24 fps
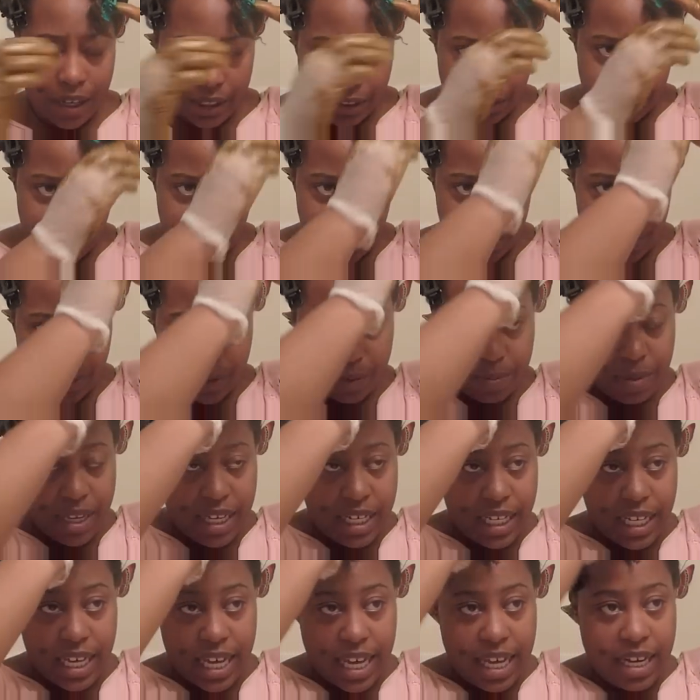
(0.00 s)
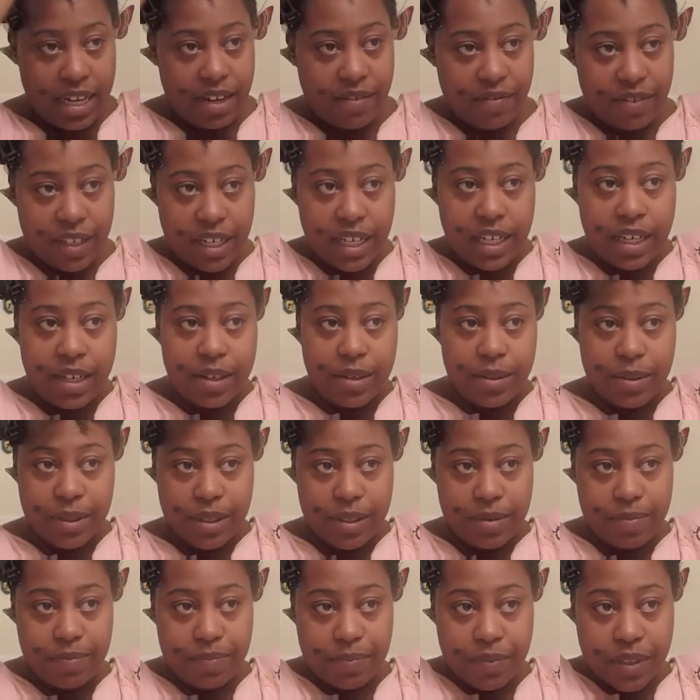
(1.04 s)
watched too many henna
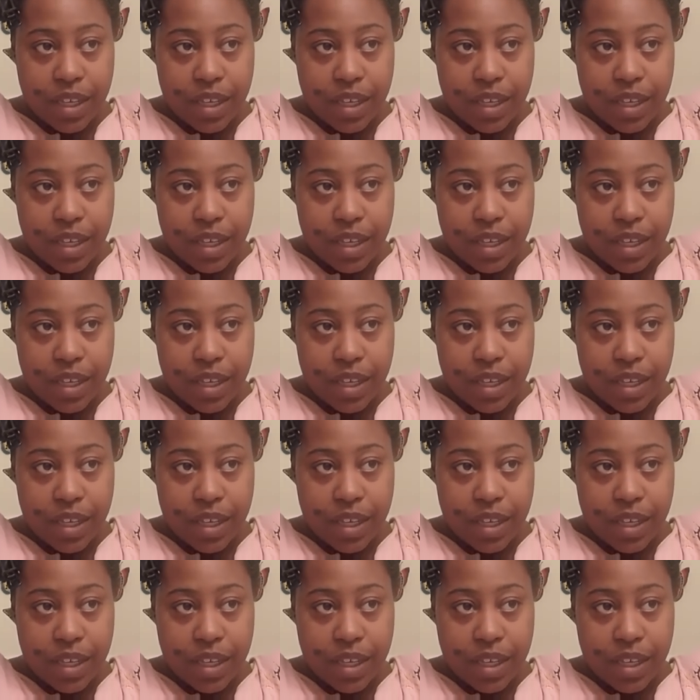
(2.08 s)
videos